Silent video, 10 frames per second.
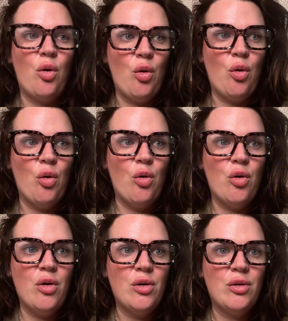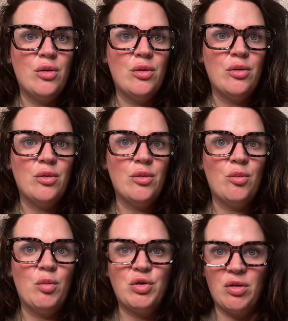or
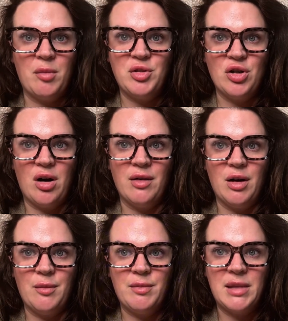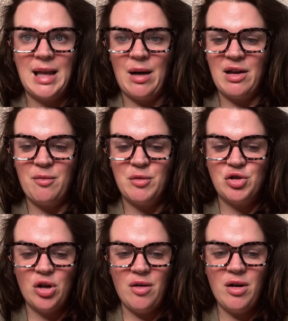we try Mounjaro. Now, if
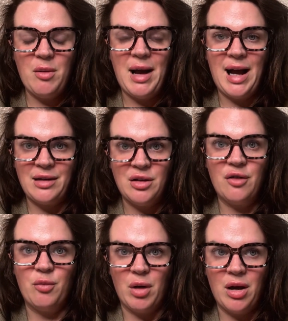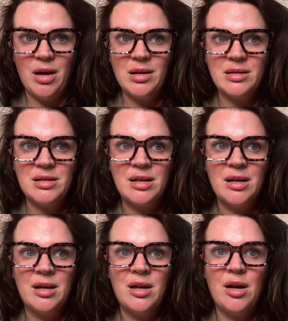Mounjaro hadn't have worked,
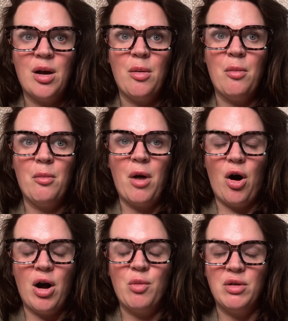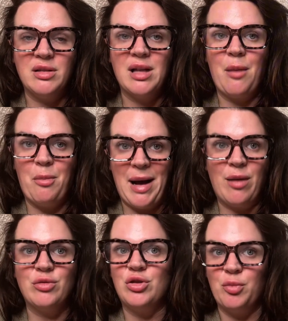I was
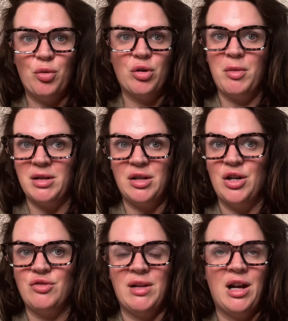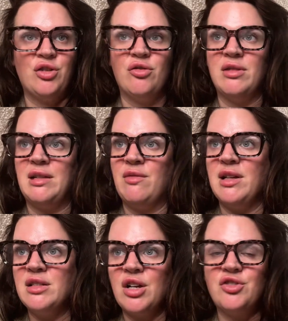about to book my surgery. I'd already
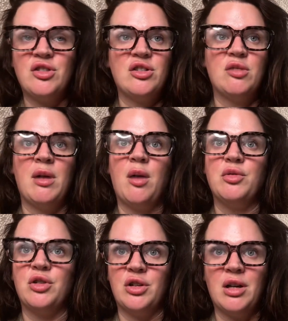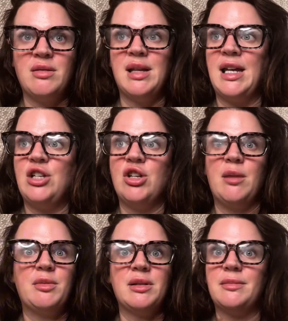researched into it. I was going to go to
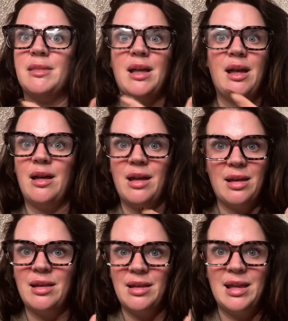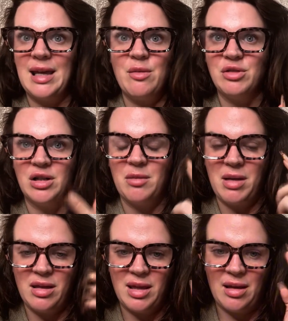Egypt. It was going to be
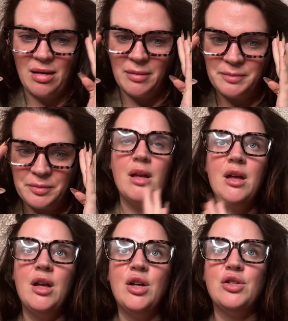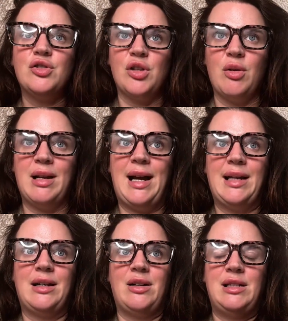a thing. So
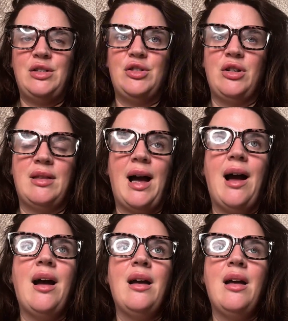glad I didn't do that.